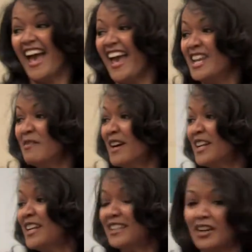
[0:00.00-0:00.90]

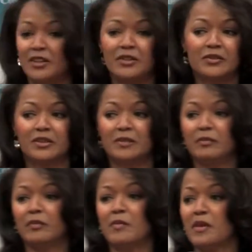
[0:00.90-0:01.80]
Anybody, now,
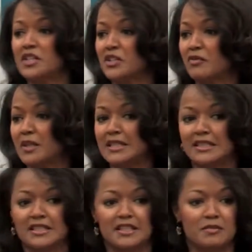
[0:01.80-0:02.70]
let me make sure everybody's
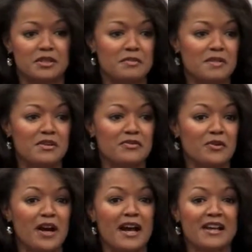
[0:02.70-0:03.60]
listening to me
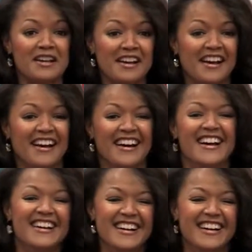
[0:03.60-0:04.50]
before I
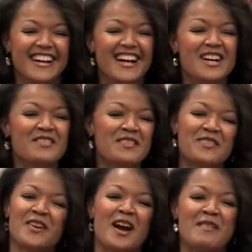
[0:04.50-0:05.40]

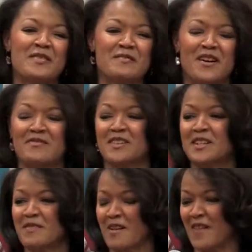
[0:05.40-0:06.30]
put my foot
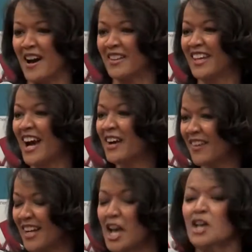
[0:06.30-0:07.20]
in my mouth. All
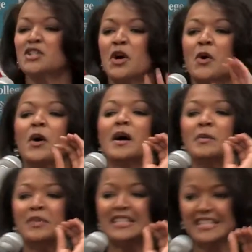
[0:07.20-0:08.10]
right, so
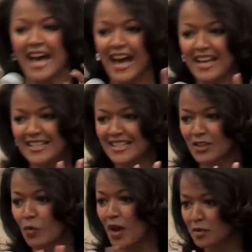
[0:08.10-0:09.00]
besides
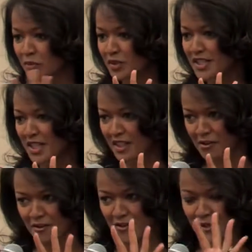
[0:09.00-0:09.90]
the
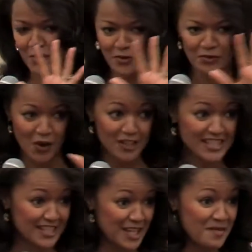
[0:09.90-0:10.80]
1%ers who fall
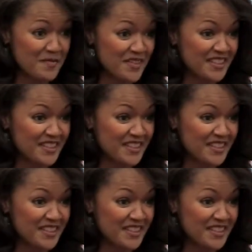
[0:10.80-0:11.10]
asleep,